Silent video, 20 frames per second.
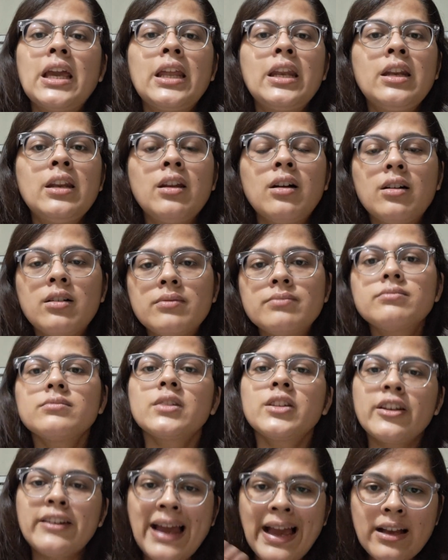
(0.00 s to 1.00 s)
in uh,
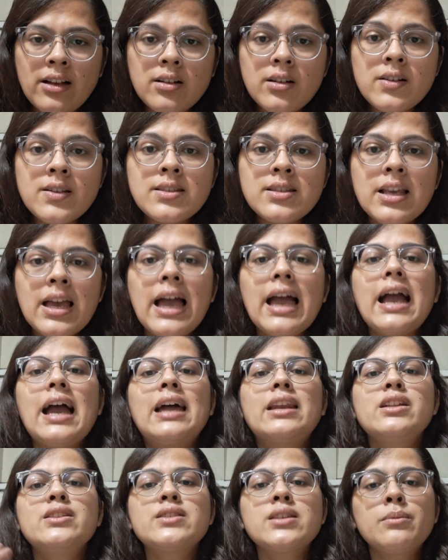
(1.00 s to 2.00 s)
the rankers
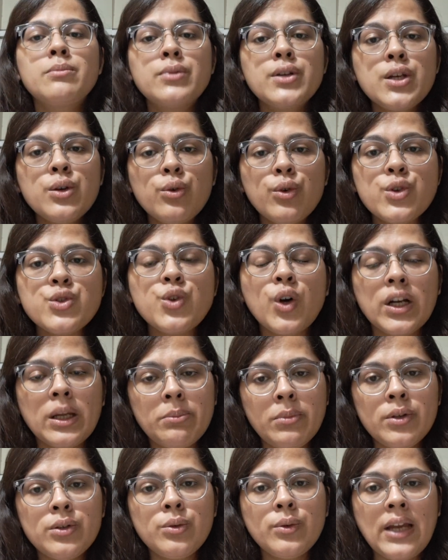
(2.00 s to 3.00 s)
and in somebody who is not
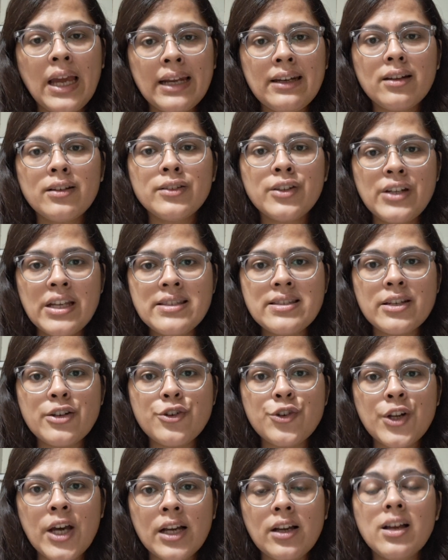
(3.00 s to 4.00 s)
able to get the
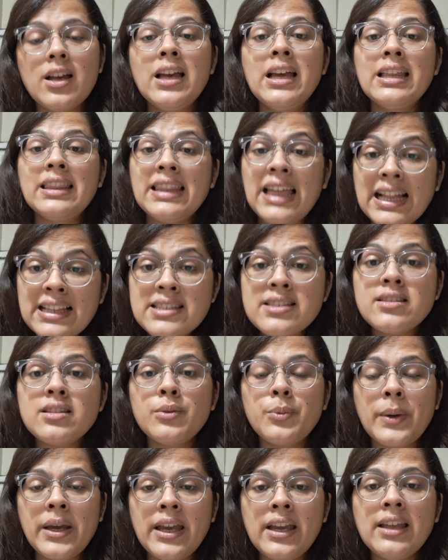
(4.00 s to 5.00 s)
decent rank that's
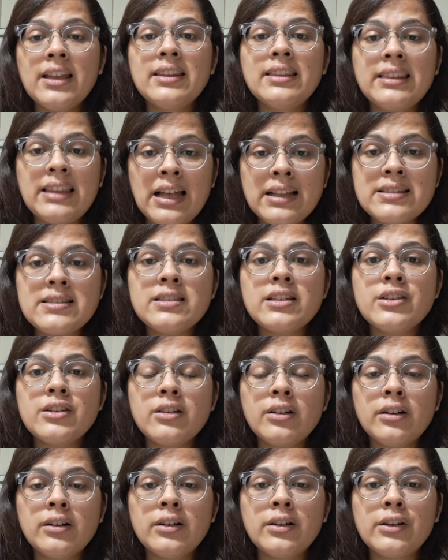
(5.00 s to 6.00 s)
the way that's the
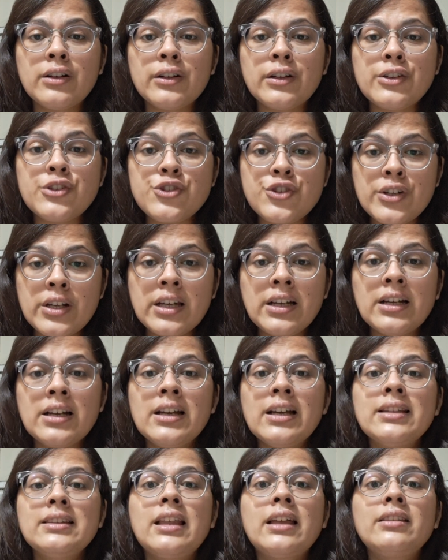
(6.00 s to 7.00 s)
uh, trick
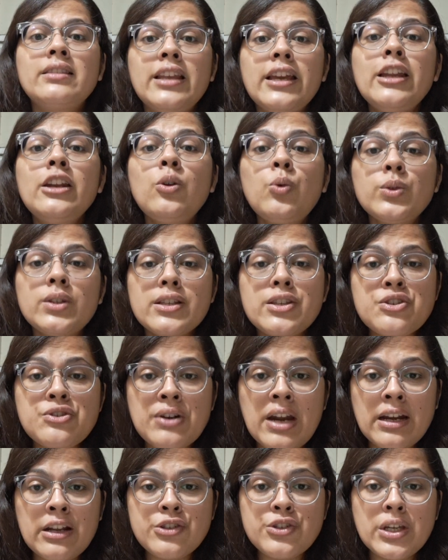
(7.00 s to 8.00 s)
that they know the
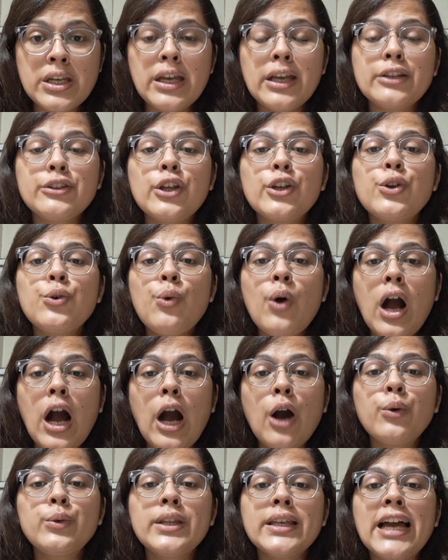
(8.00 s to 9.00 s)
strategy they know
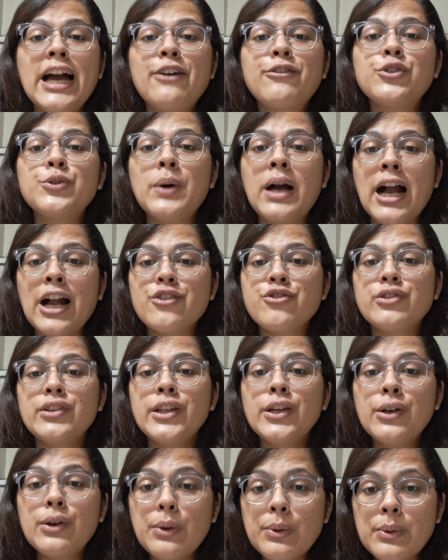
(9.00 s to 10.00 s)
how they have to
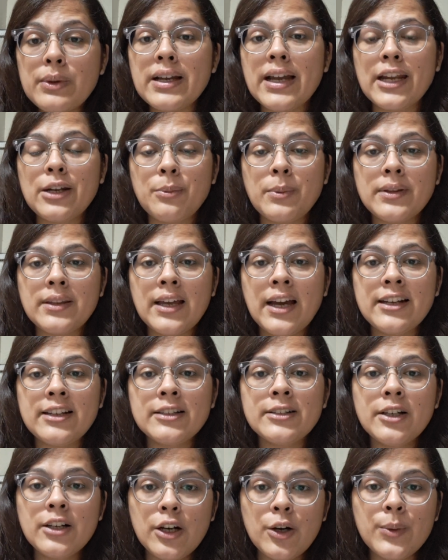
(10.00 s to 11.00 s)
actually go ahead with that
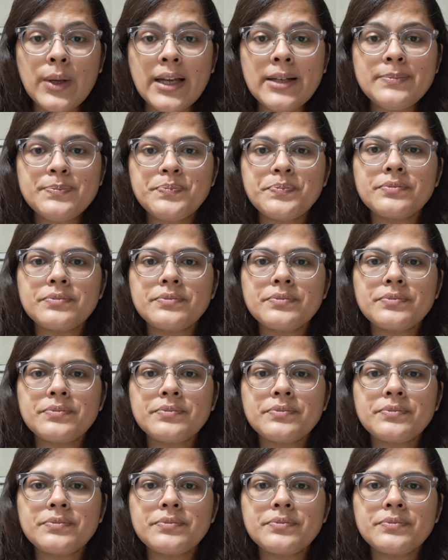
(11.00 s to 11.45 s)
okay